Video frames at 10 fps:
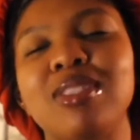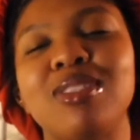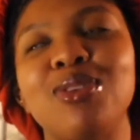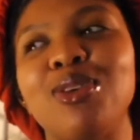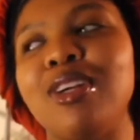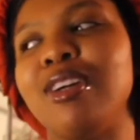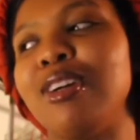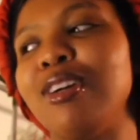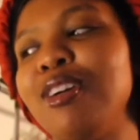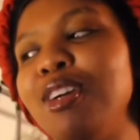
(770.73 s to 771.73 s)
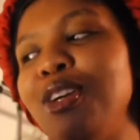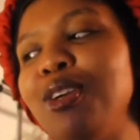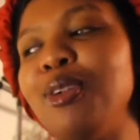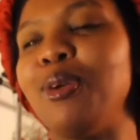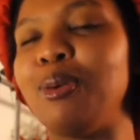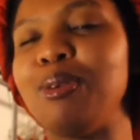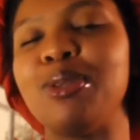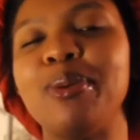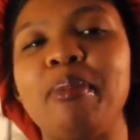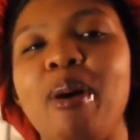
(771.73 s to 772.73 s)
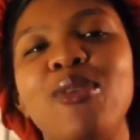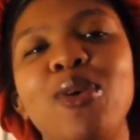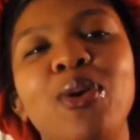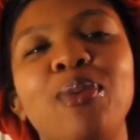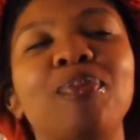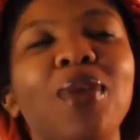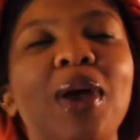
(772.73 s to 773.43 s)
still gonna, you know, do it on my phone.